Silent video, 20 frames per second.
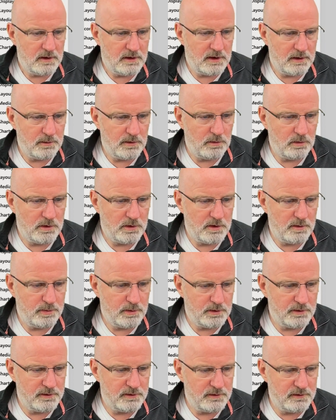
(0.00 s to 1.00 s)
And then we want the
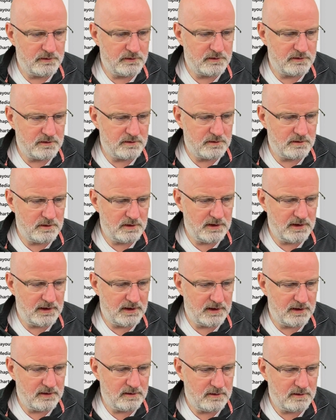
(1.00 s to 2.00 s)
buttons
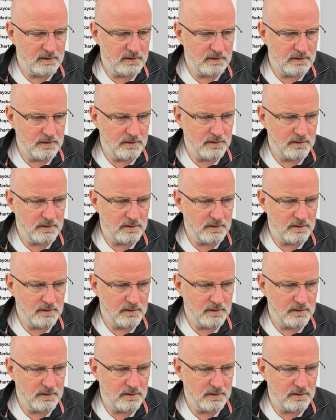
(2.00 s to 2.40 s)
here.